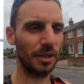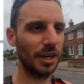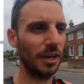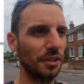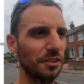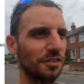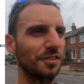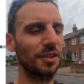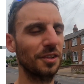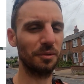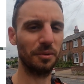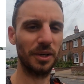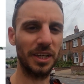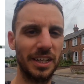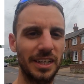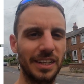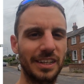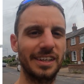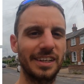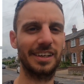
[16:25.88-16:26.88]
miles for the
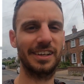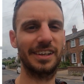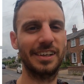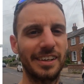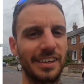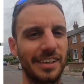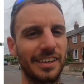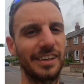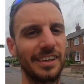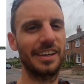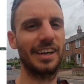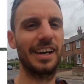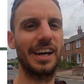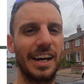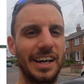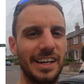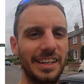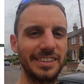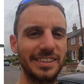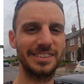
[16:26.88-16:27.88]
week,
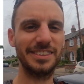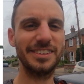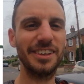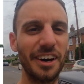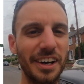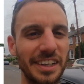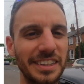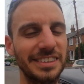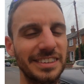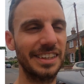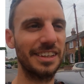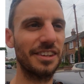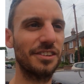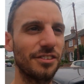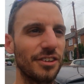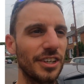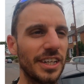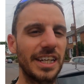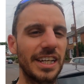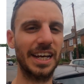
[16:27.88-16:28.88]
and it's
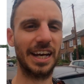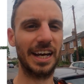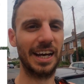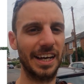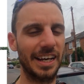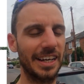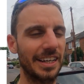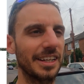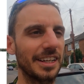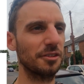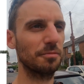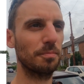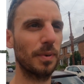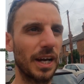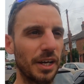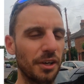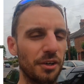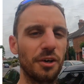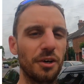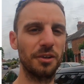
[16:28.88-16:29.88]
93k. That's
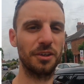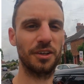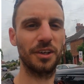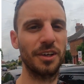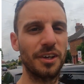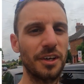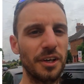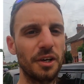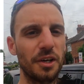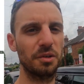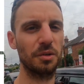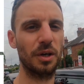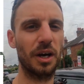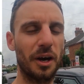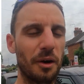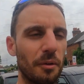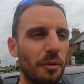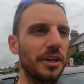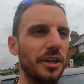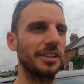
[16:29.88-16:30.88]
bang on where
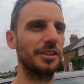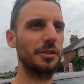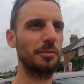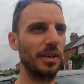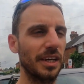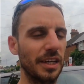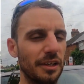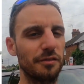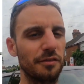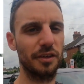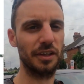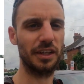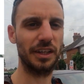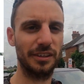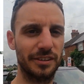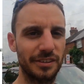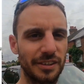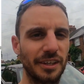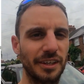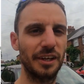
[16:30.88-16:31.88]
I wanted to be for
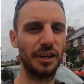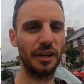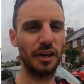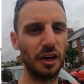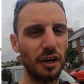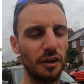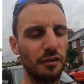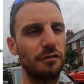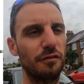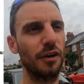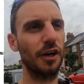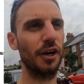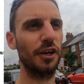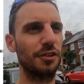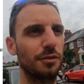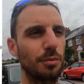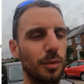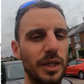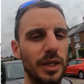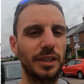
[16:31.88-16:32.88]
this
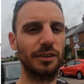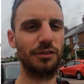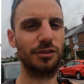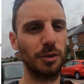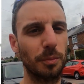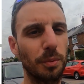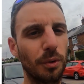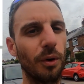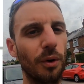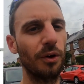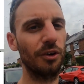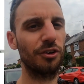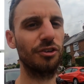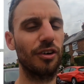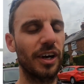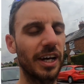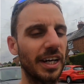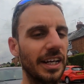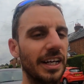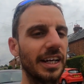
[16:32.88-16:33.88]
first week of support
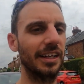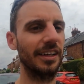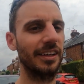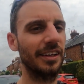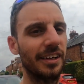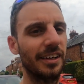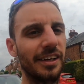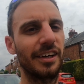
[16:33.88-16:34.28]
training.